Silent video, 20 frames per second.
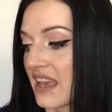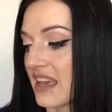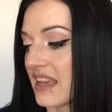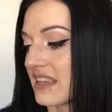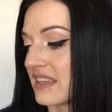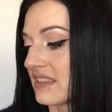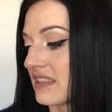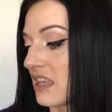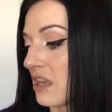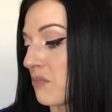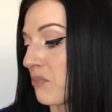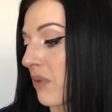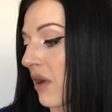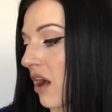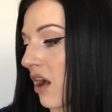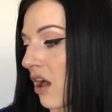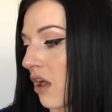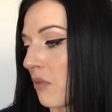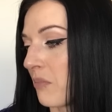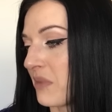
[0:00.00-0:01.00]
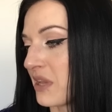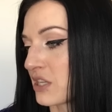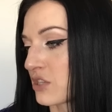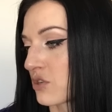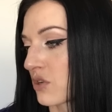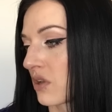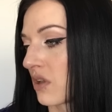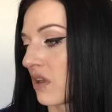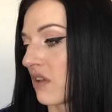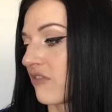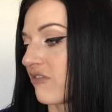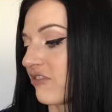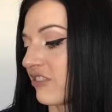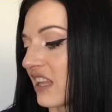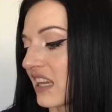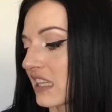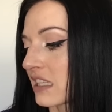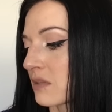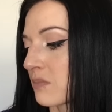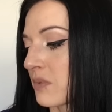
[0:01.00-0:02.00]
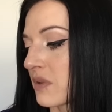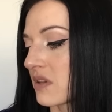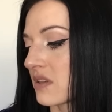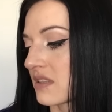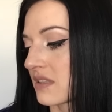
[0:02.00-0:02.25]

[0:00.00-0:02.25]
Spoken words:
is the Paul Mitchell Flexible